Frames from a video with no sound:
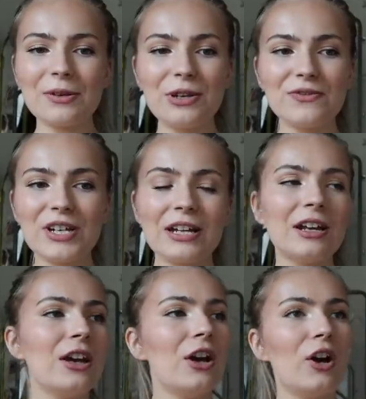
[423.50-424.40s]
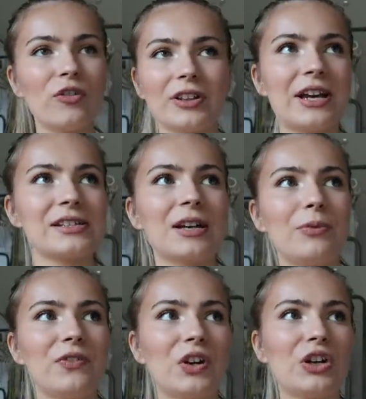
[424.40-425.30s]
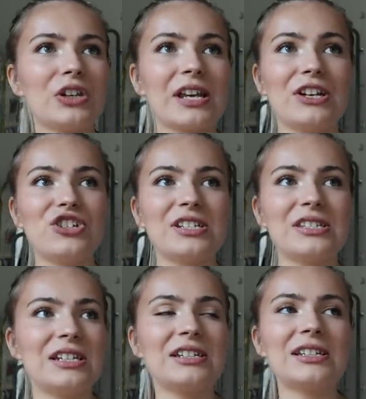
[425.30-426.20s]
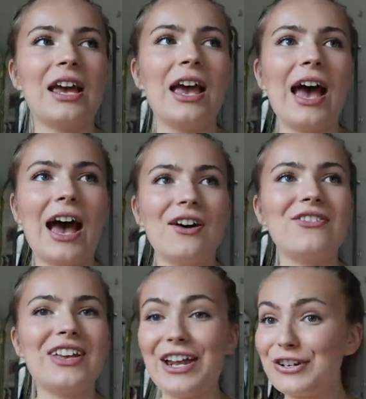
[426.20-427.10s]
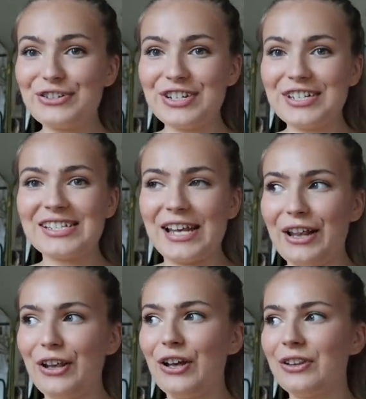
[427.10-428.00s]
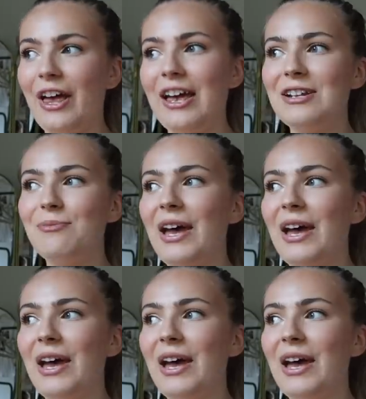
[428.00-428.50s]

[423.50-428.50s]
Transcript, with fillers: that we've done over the last couple of years, I just didn't have the energy to sell online,